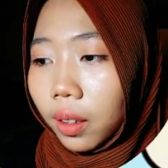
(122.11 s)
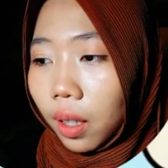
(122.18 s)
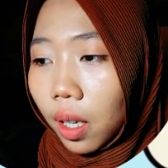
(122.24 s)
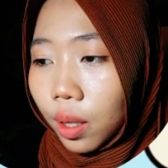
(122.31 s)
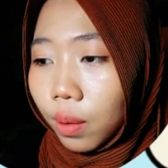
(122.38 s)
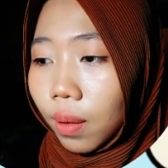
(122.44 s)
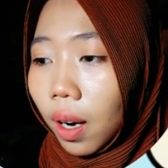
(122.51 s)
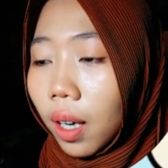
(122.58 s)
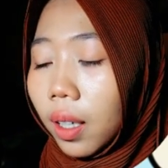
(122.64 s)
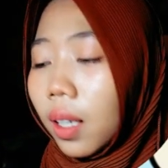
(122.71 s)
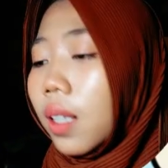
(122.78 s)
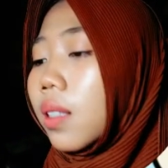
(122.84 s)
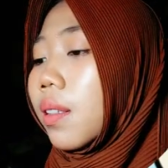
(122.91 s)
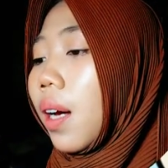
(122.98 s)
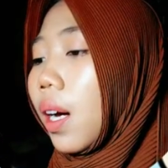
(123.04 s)
the last one
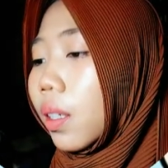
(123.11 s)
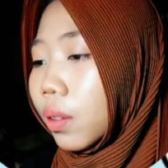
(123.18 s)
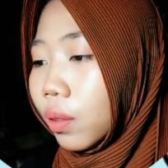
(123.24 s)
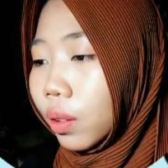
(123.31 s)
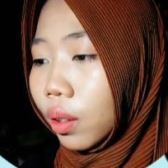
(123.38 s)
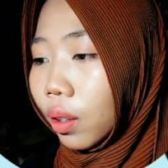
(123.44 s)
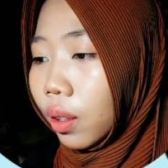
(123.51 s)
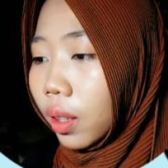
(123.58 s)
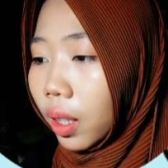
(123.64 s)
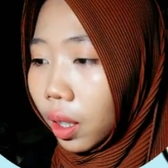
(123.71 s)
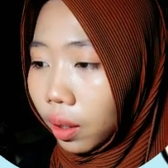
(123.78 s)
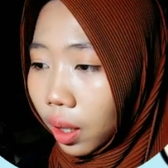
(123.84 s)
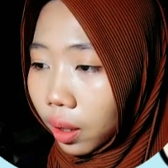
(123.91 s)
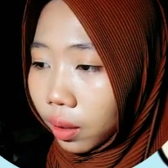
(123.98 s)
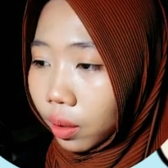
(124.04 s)
is Arduino
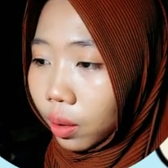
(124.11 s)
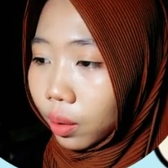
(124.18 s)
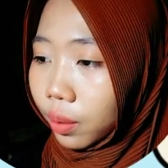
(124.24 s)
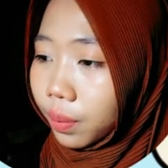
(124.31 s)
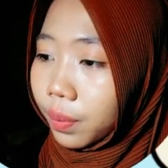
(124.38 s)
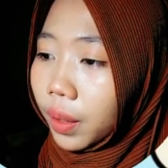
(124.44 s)
Leonardo.